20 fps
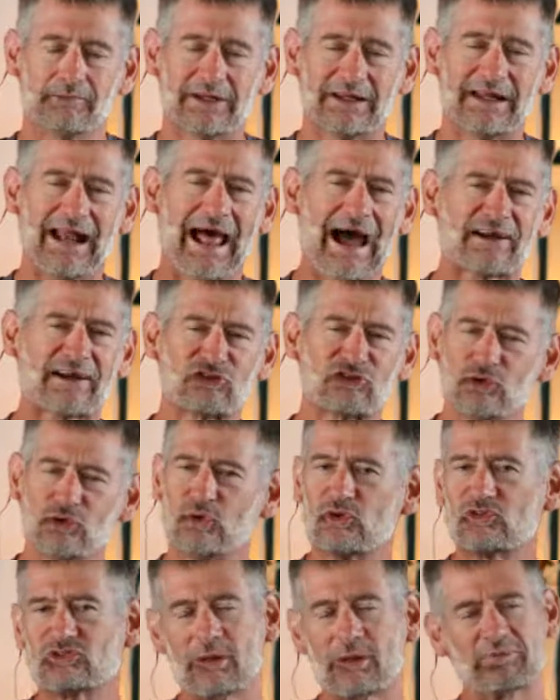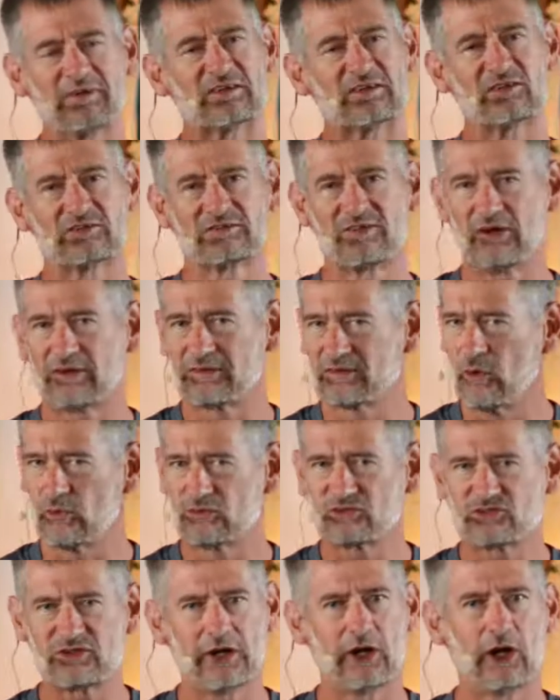But in act two, something
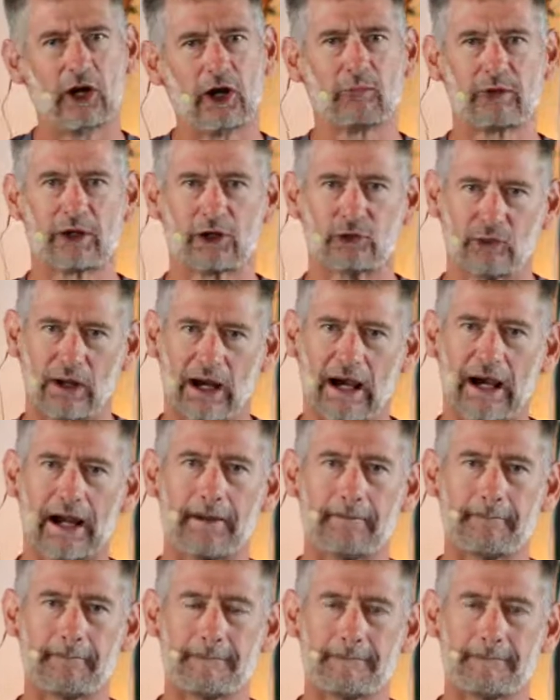goes terribly awry.